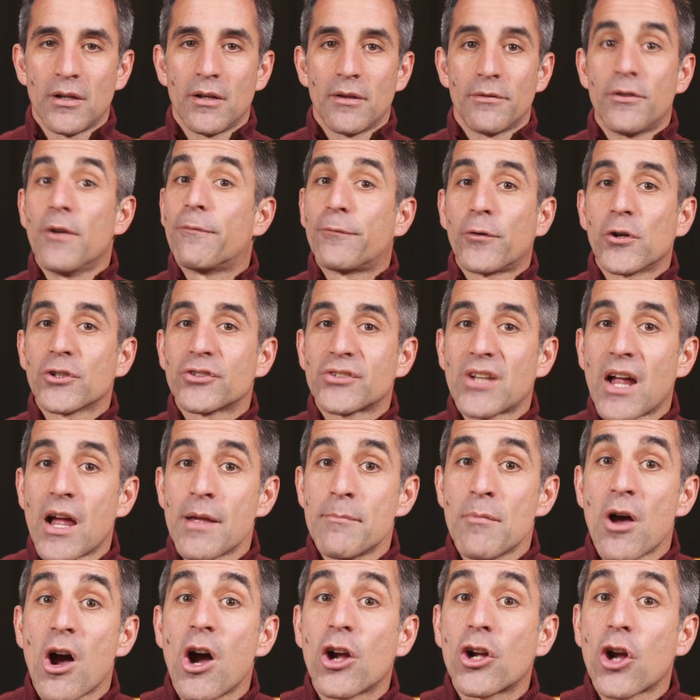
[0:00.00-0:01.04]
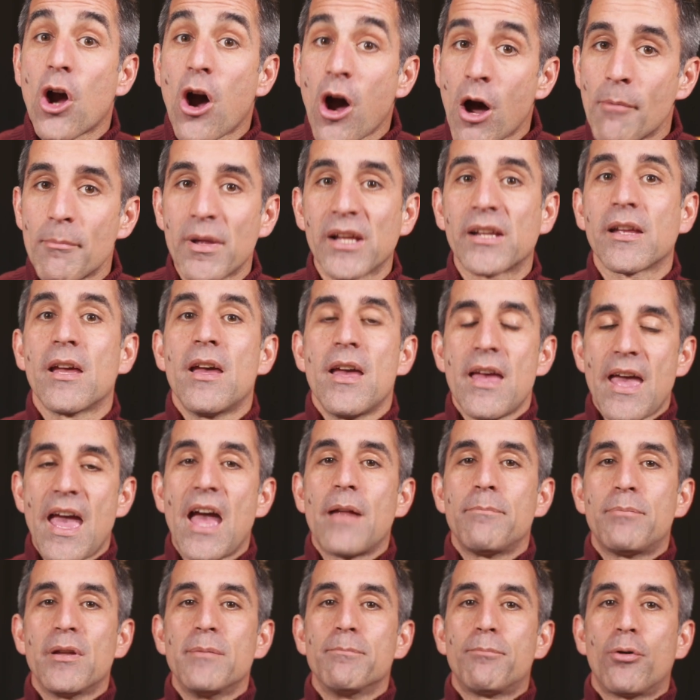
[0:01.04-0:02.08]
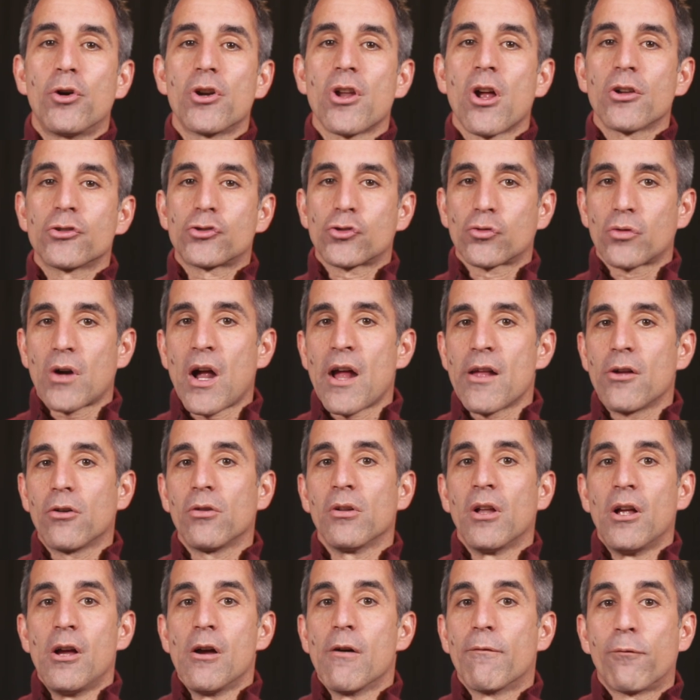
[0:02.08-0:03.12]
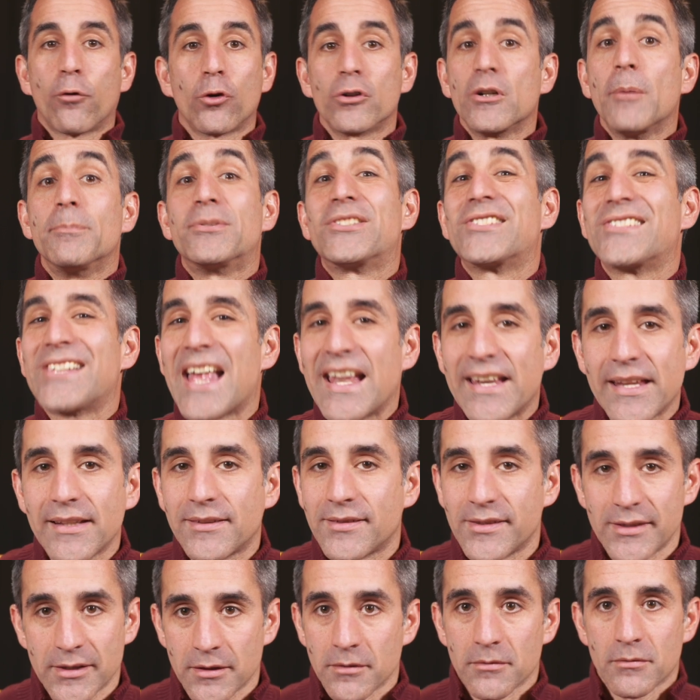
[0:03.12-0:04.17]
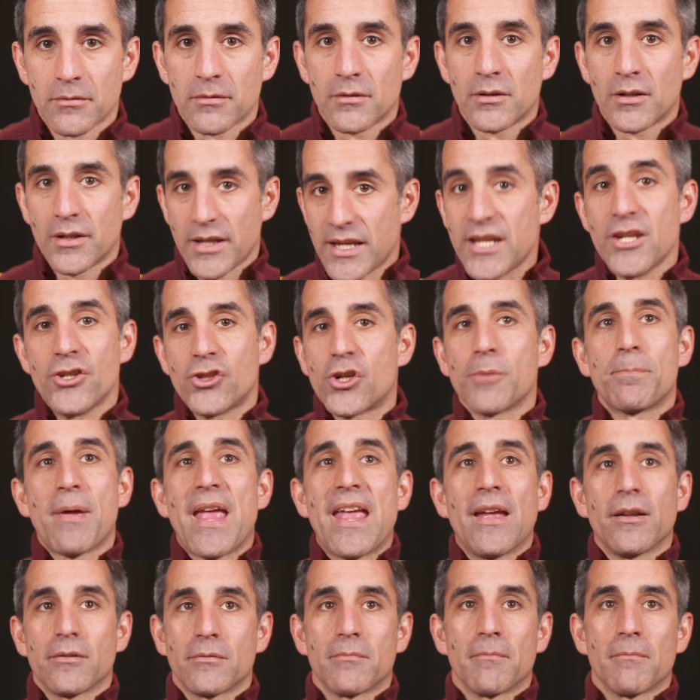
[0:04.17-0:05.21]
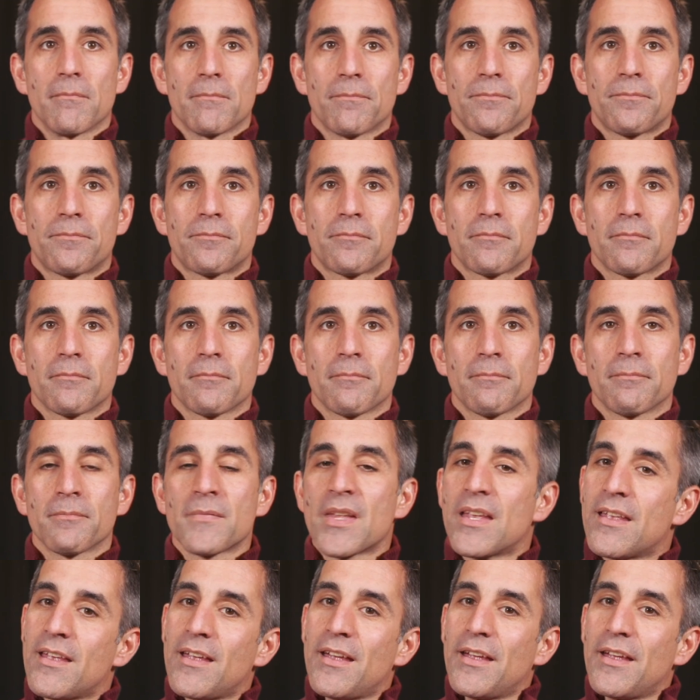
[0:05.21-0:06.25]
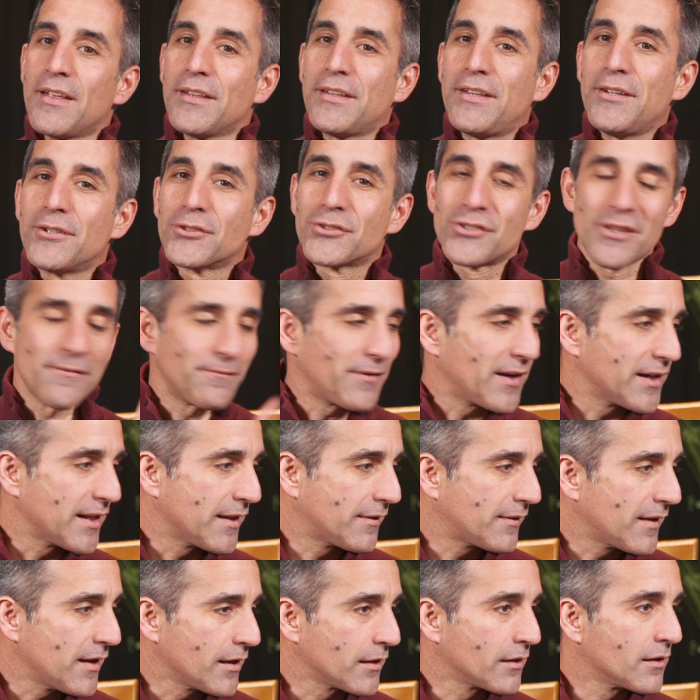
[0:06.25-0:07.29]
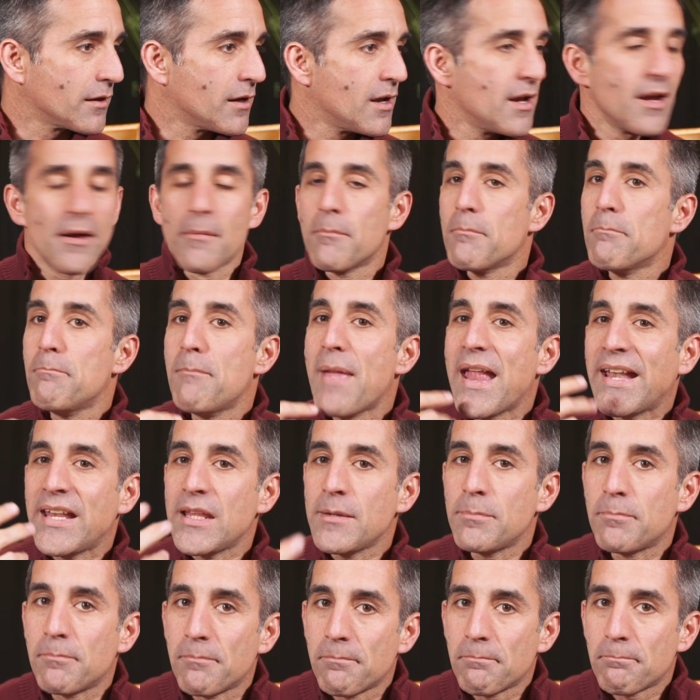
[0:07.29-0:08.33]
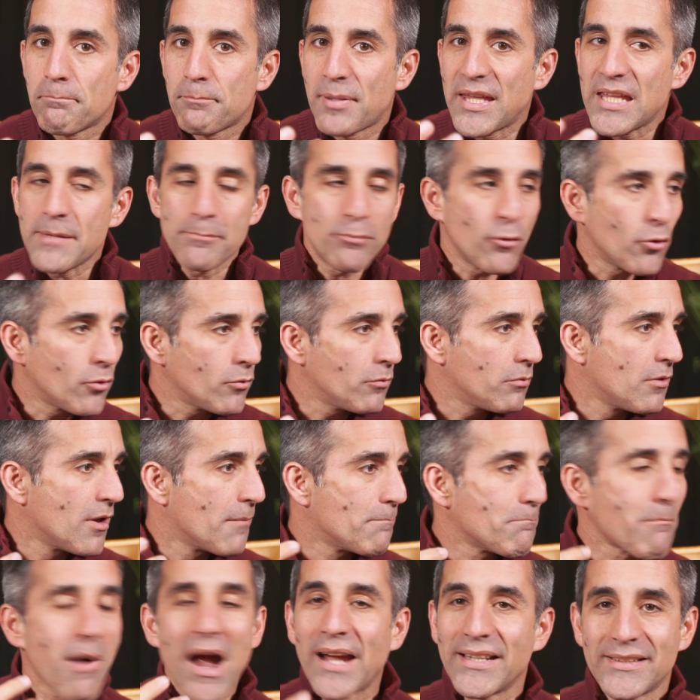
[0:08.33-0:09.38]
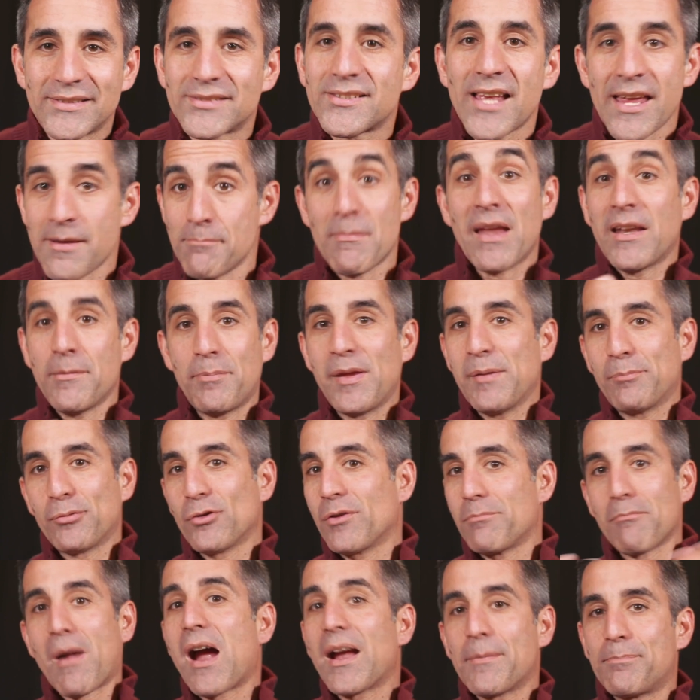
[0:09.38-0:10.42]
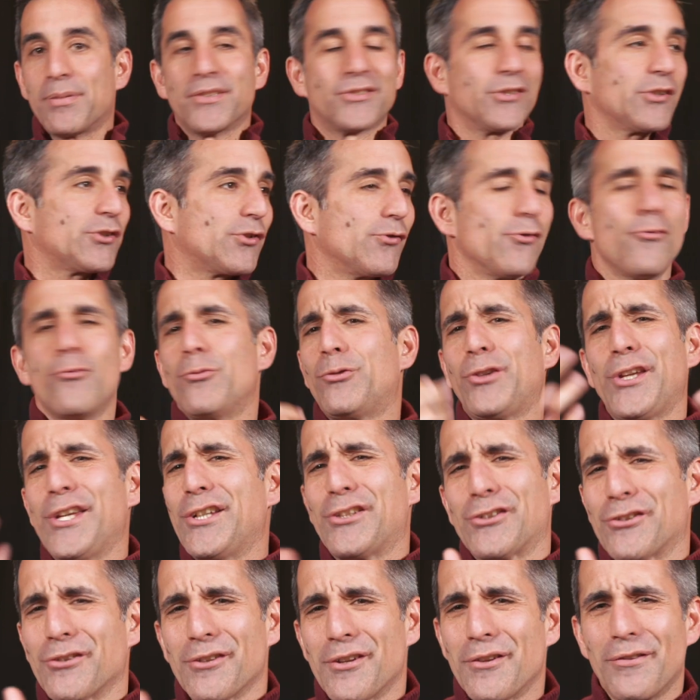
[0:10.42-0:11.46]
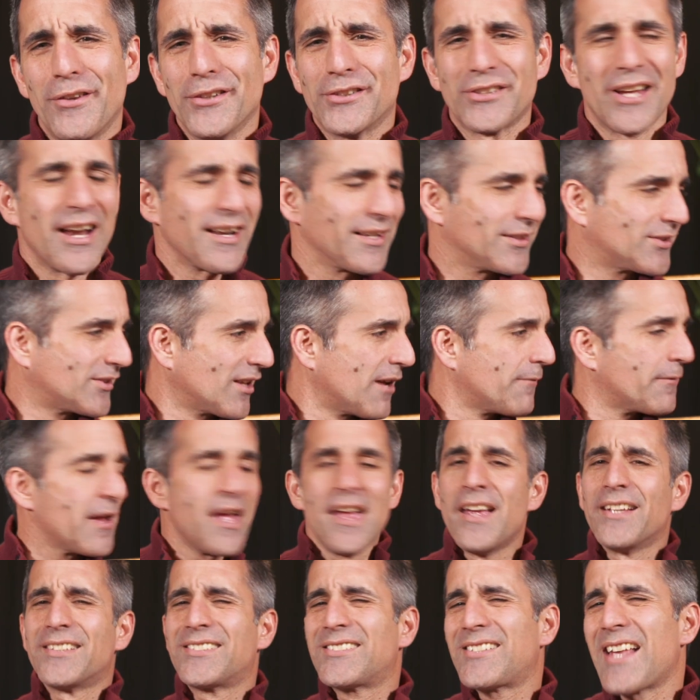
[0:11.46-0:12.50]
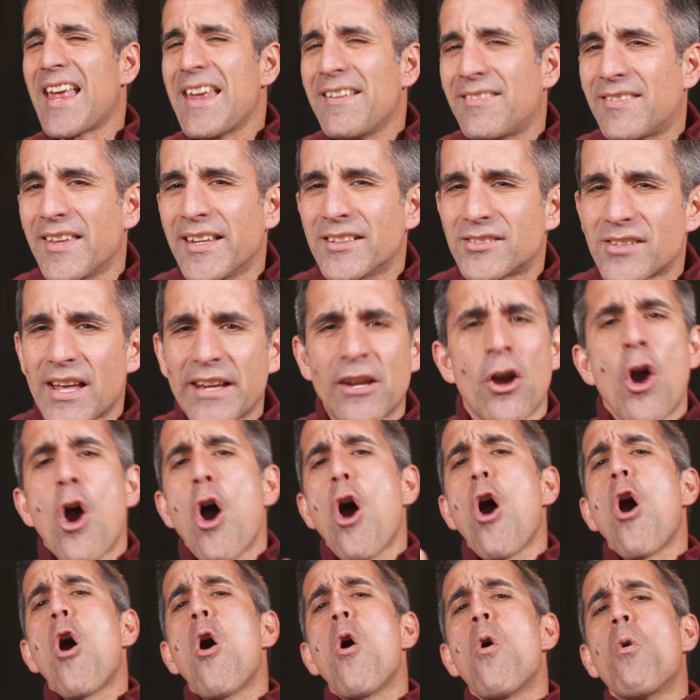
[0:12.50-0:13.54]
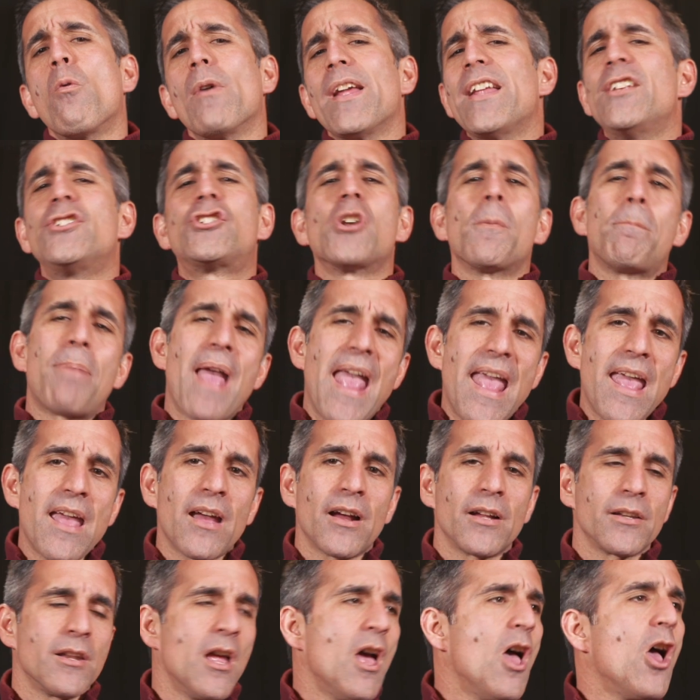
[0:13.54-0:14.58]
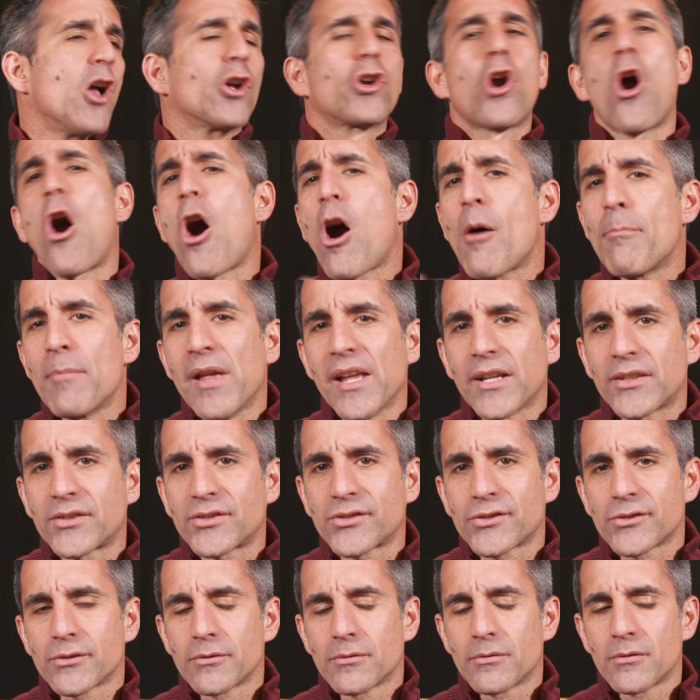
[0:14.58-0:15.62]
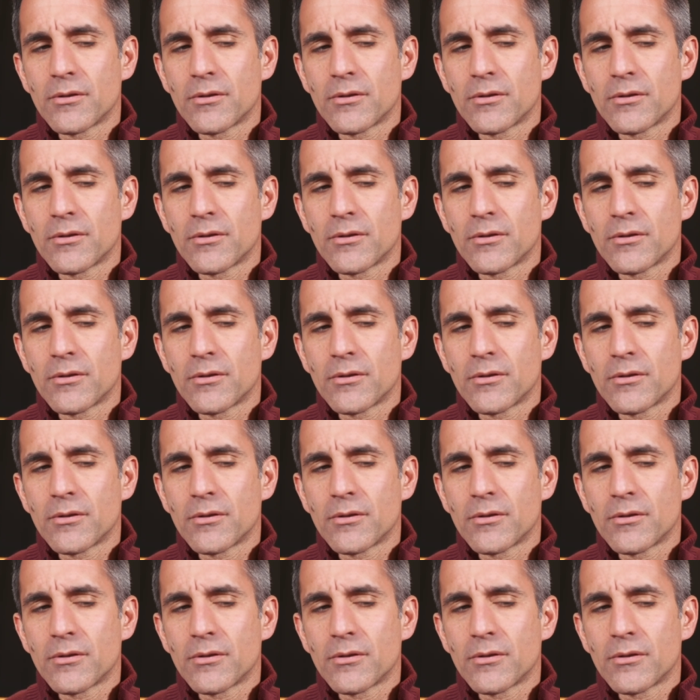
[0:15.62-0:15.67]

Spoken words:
The first time a comic had been put on trial for obscenity in Japan. Here's the funny thing. Many people might say, many people in my position who teach this kind of stuff, say things like, oh, in Japan, comics